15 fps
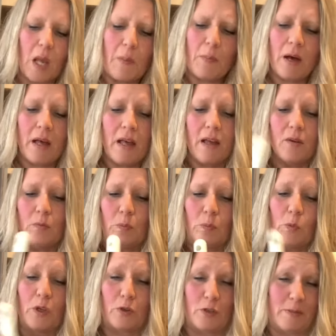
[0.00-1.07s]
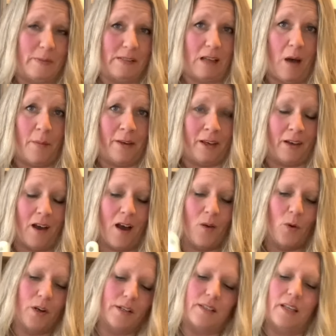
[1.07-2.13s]
But with Christmas coming, I
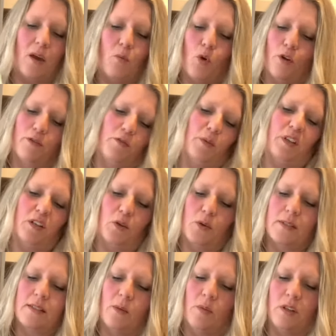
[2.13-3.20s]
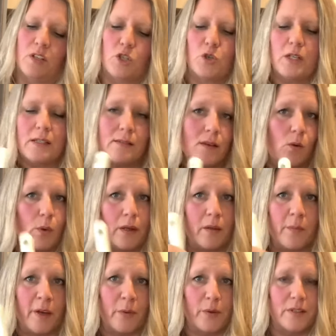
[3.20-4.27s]
wanted to get more familiar with some of the treats that we
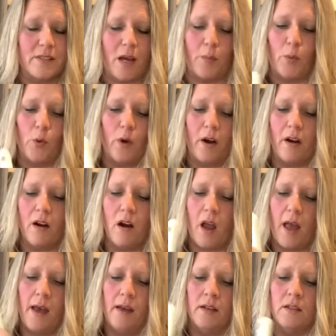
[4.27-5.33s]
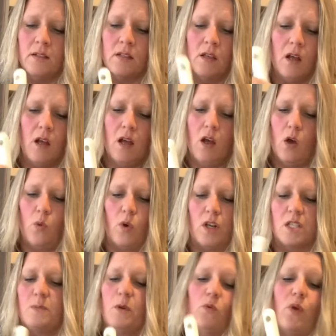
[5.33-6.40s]
can make with Tupperware, and I
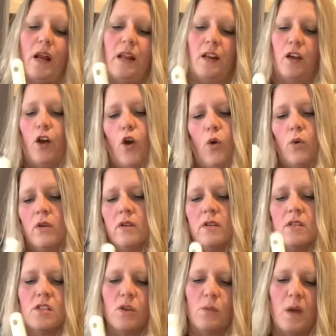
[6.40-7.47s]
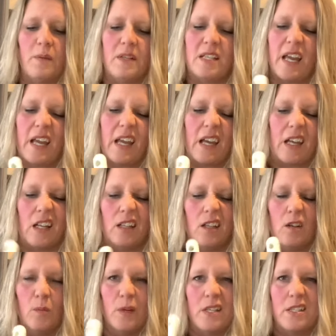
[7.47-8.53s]
wanted to be ready to go. So maybe taking it a
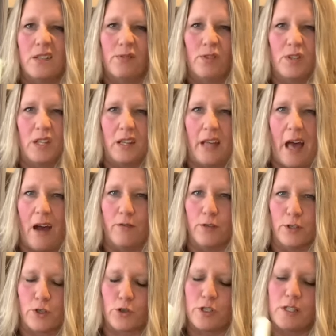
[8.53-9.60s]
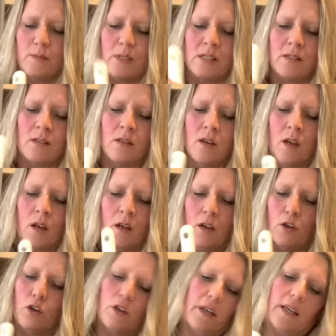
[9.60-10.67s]
little bit different than the average Christmas
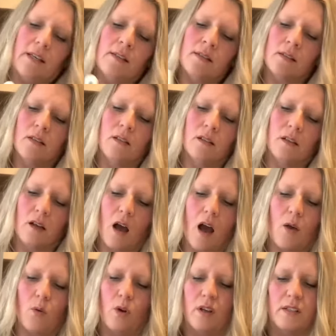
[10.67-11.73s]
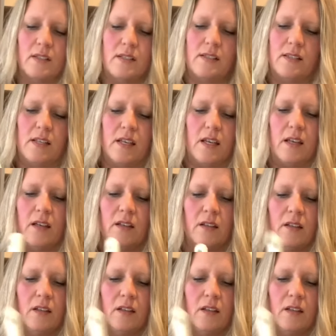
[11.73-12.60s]
cookies. I wanted to see